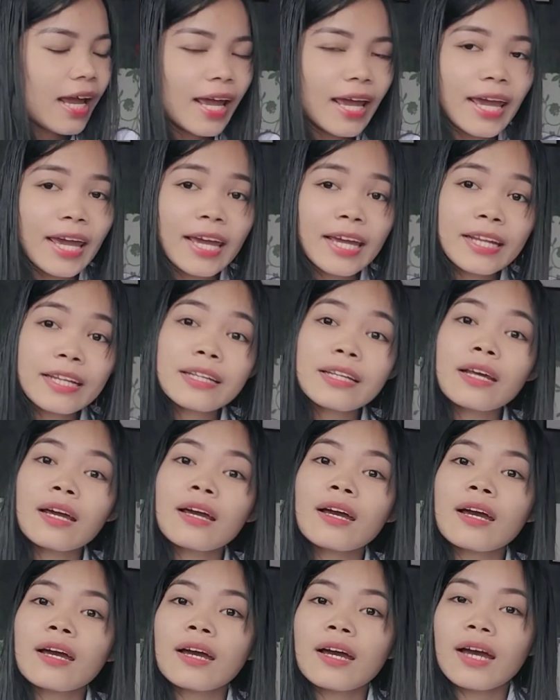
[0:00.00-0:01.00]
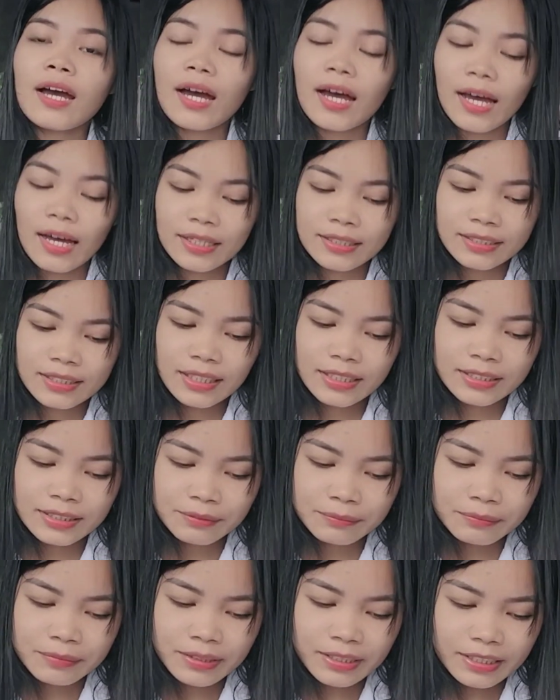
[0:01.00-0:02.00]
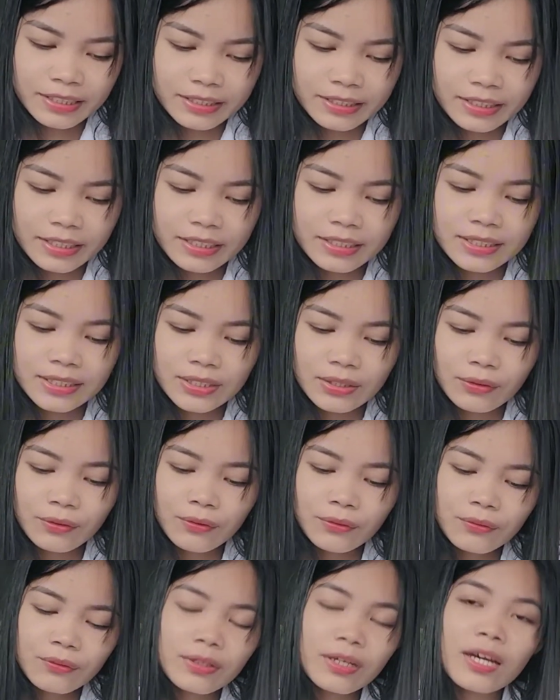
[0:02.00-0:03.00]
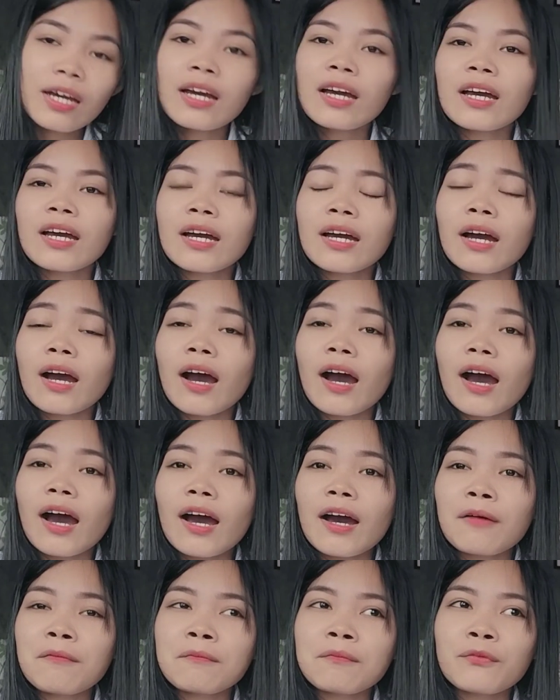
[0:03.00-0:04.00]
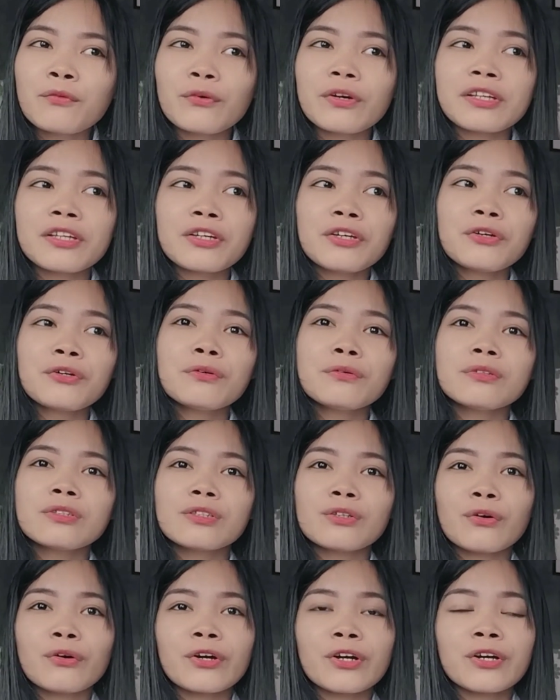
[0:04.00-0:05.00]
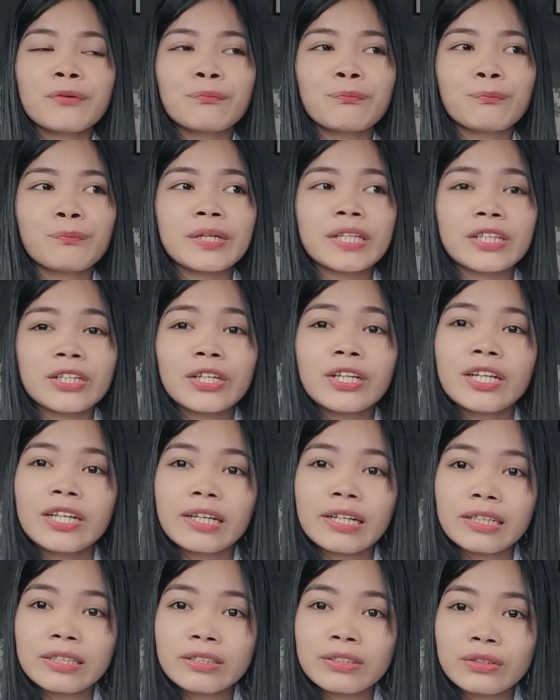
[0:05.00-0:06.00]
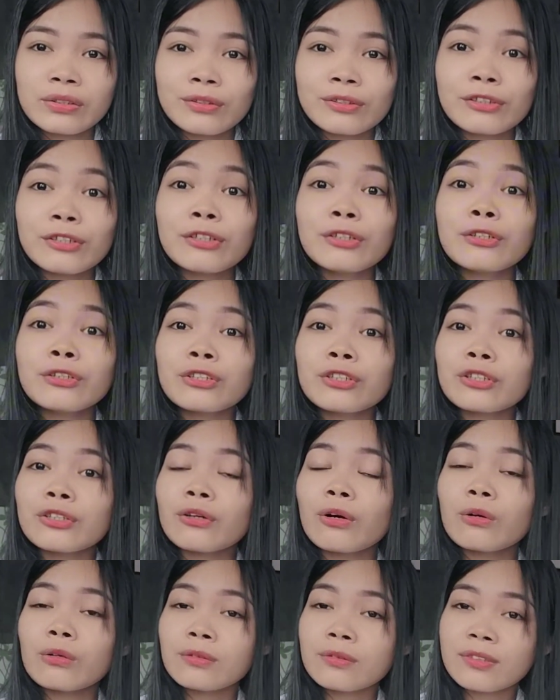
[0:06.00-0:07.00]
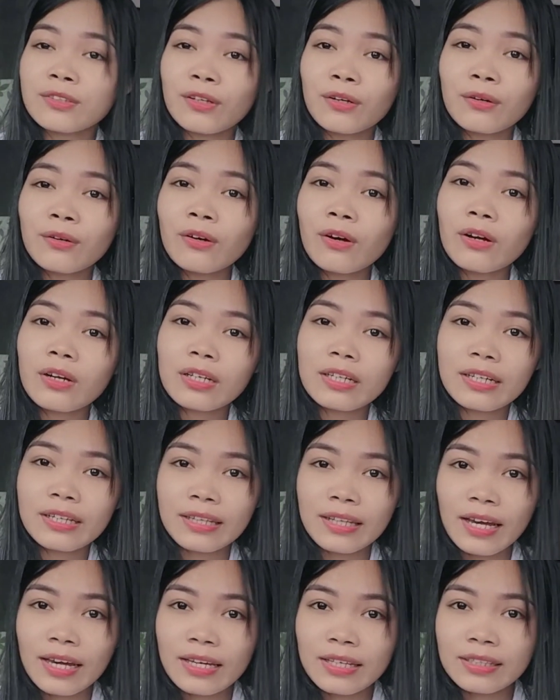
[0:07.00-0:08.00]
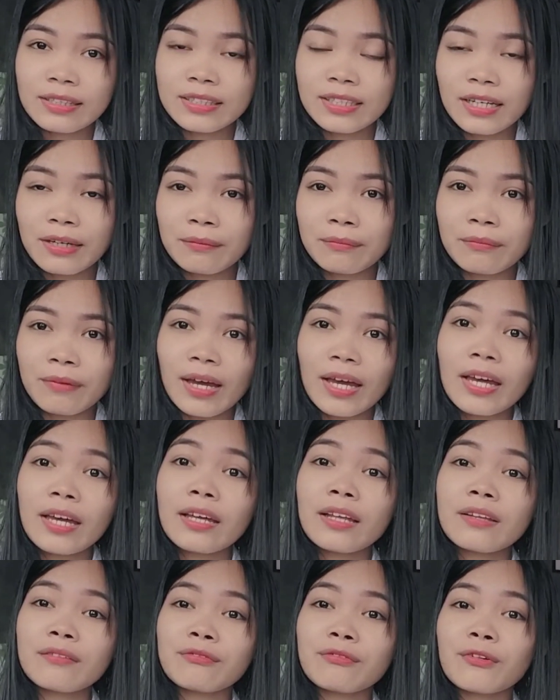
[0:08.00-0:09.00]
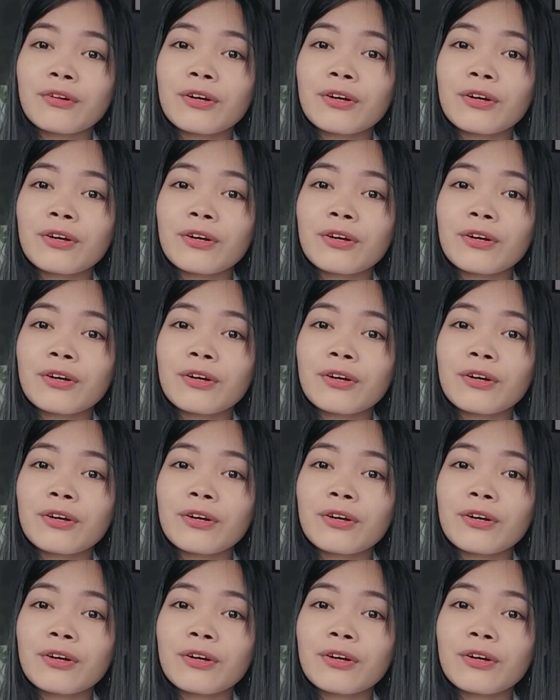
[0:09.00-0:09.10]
and accessibility. So when you store materials, so you should also organize them and